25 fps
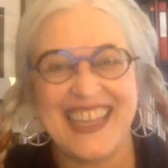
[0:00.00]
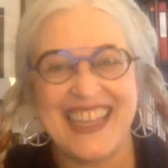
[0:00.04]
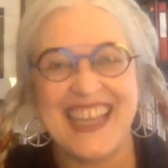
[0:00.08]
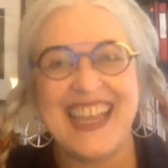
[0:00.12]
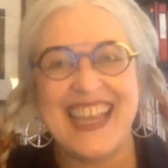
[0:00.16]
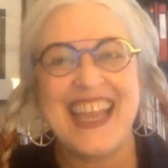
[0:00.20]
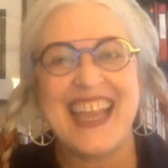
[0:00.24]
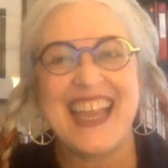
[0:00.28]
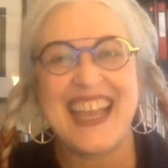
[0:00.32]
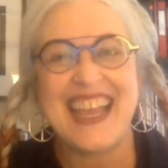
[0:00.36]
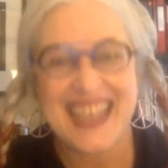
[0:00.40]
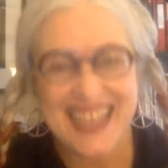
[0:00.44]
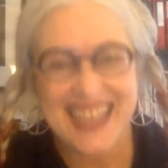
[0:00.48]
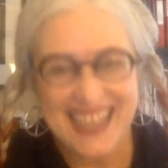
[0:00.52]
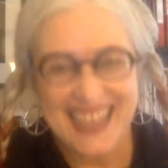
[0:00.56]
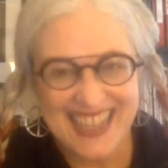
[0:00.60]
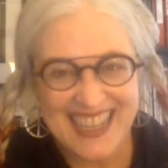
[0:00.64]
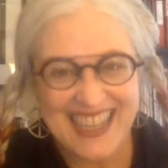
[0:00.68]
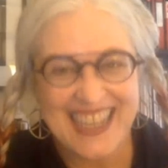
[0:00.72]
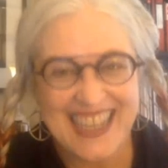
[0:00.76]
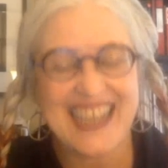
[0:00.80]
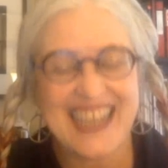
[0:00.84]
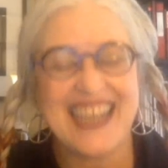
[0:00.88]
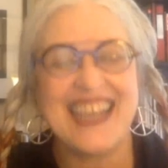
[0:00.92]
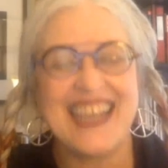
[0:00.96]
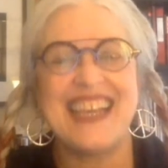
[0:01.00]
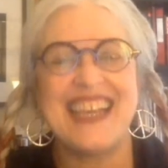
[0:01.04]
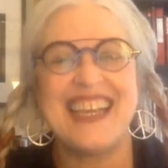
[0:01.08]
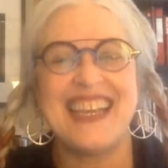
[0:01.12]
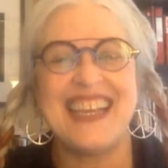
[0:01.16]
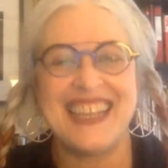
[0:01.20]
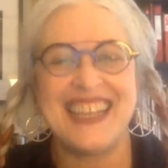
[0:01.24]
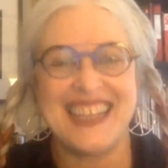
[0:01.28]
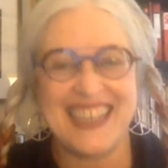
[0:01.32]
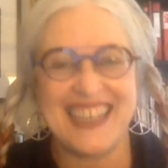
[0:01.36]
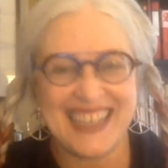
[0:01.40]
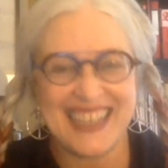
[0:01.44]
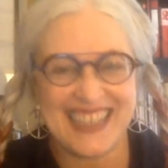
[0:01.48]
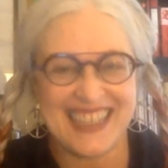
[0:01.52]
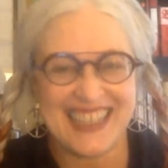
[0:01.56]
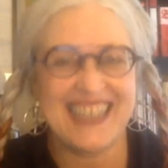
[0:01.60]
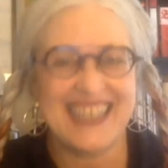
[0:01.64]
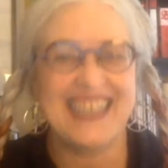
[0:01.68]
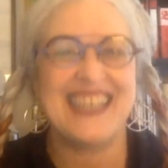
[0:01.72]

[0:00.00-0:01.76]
It's my art I'm creating. So I want to